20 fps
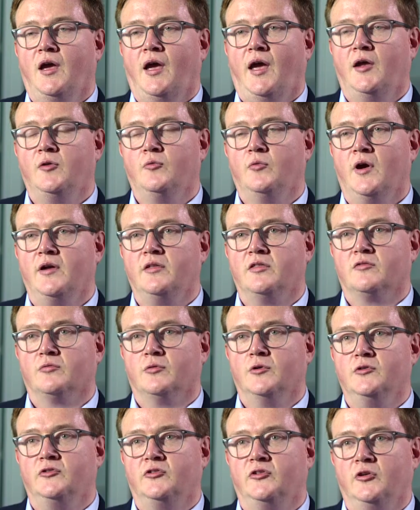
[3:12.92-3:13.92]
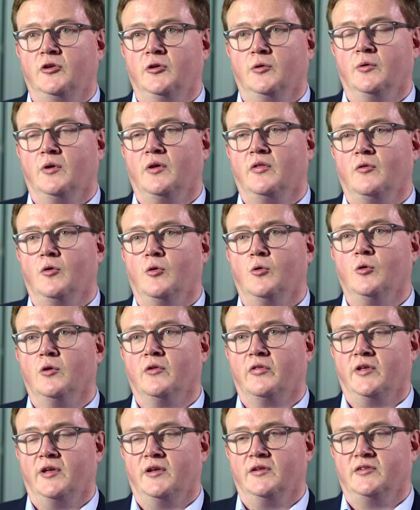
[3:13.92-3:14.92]
and right through to all
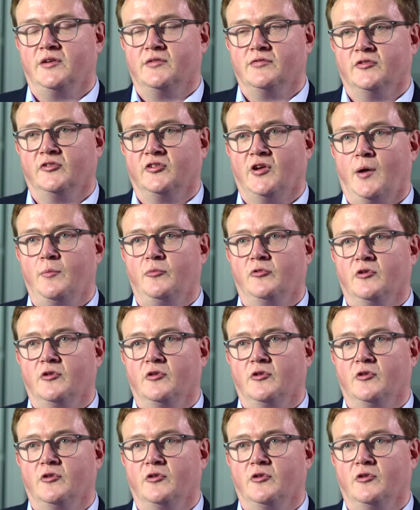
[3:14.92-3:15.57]
of the different types